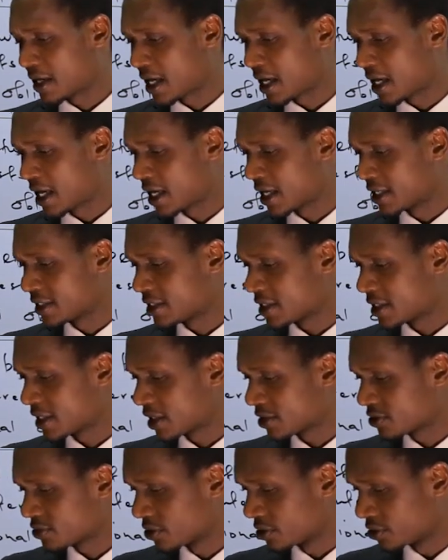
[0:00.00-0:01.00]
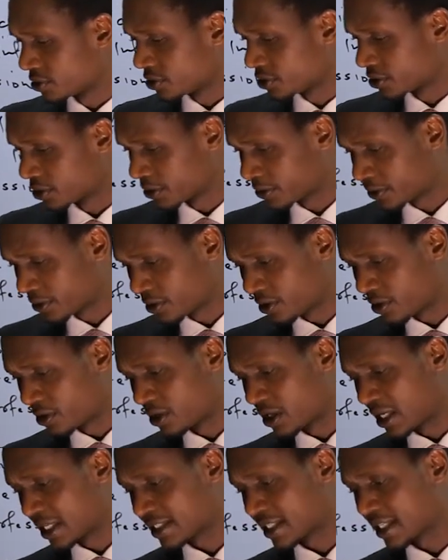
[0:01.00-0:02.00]
at a solution
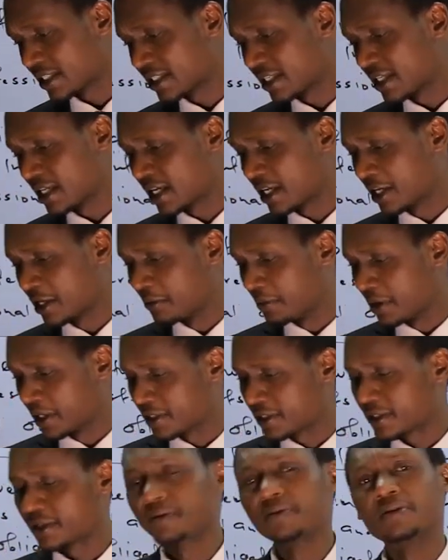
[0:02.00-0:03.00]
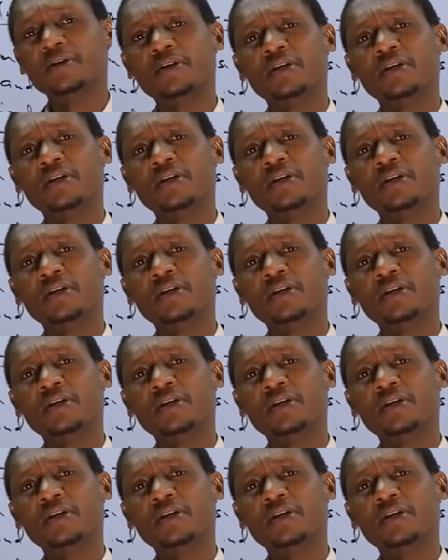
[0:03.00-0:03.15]
or a certain agreement,